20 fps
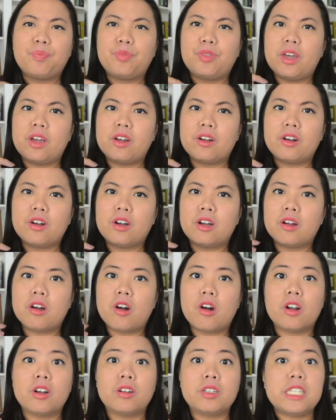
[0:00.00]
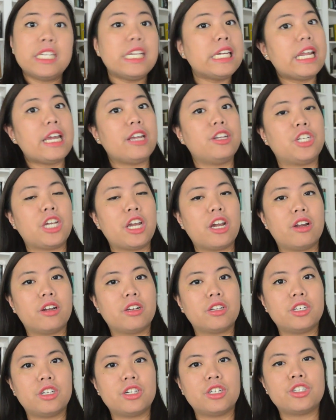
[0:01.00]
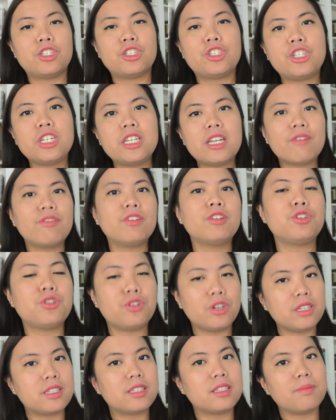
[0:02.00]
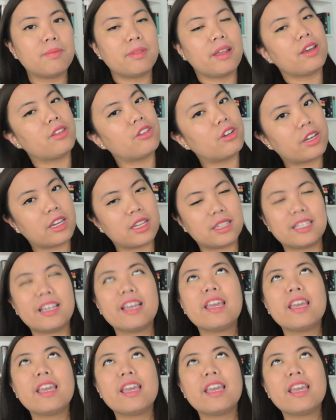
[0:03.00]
there are teenage characters, she never treats them like they're kids.